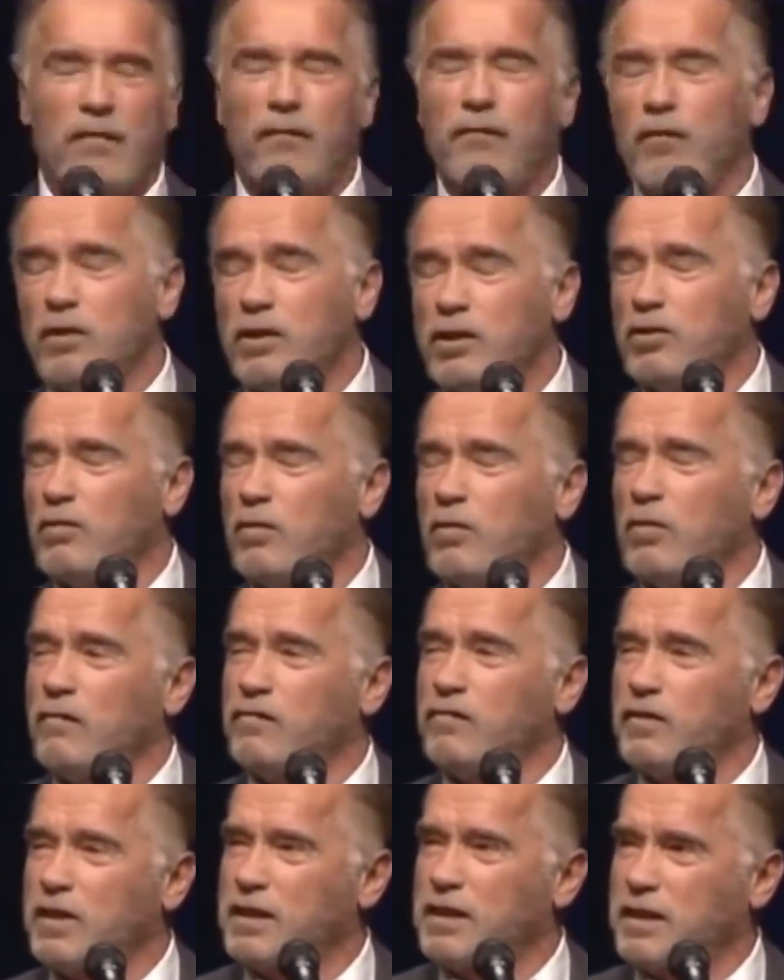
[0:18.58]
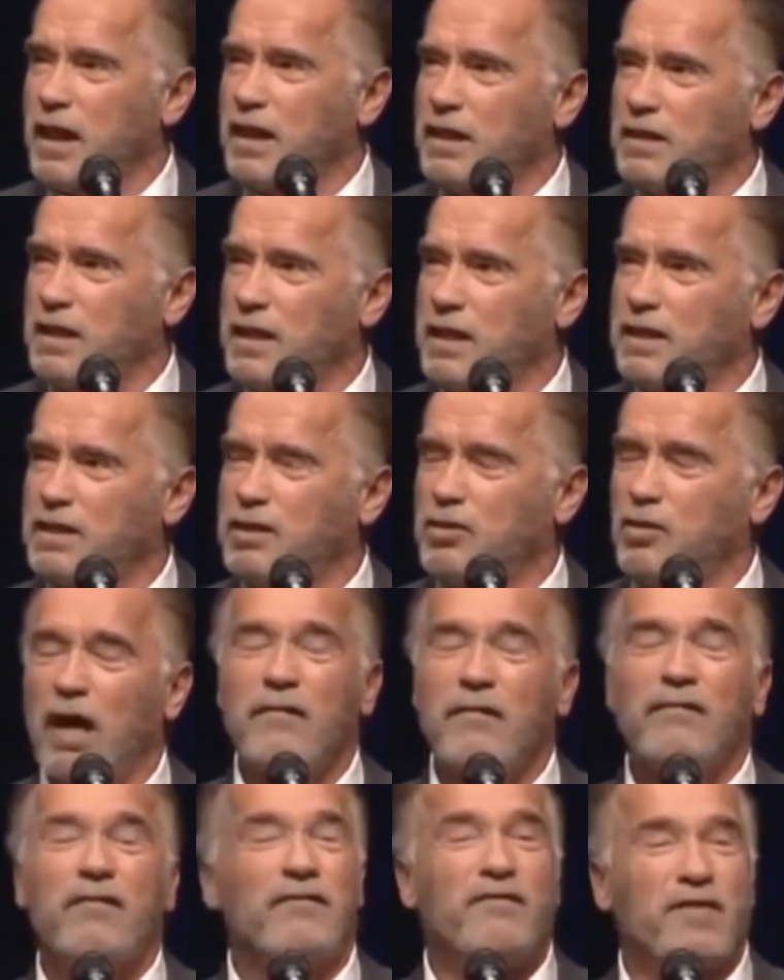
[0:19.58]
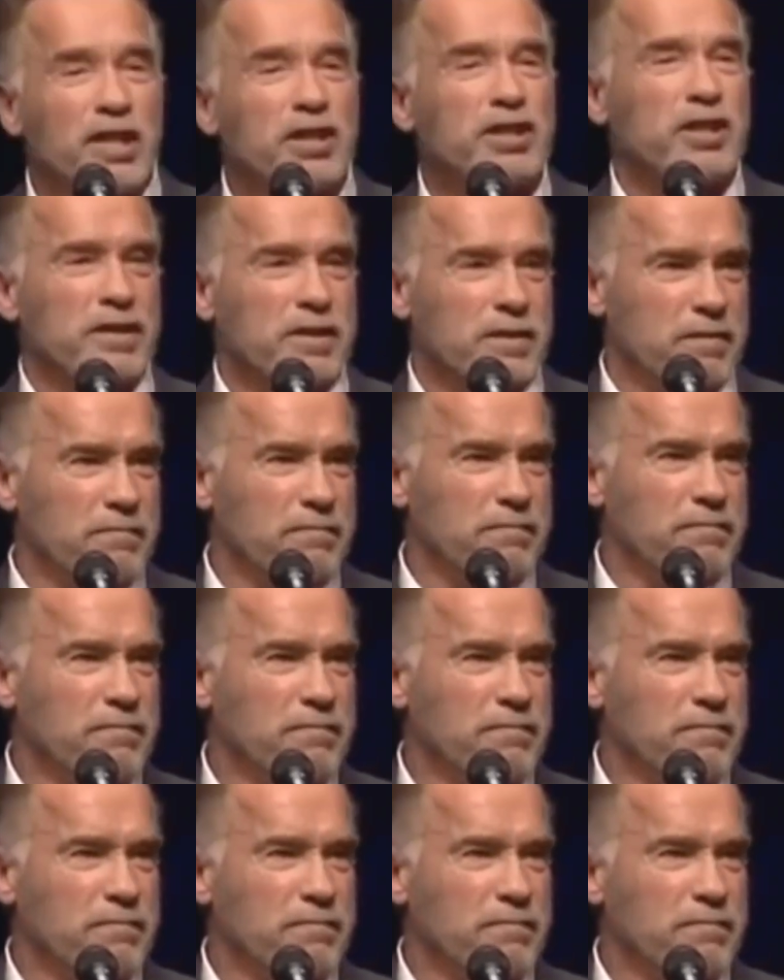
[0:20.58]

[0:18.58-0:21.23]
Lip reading: The first rule of success is to have a vision.